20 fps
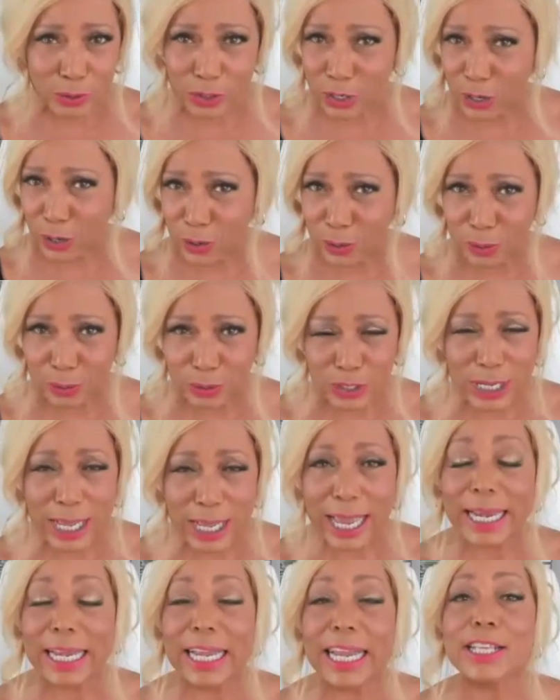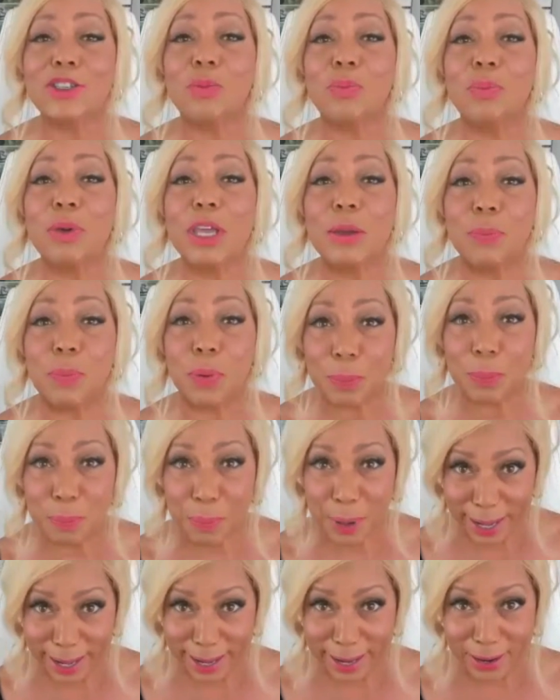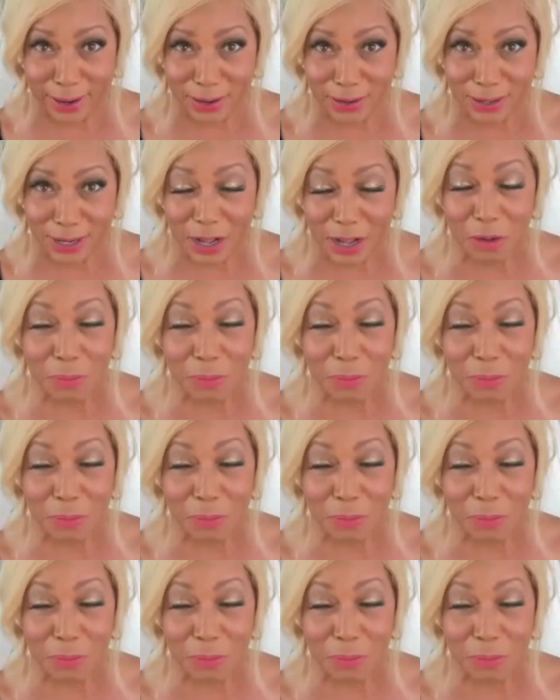Jones, let's be prepared.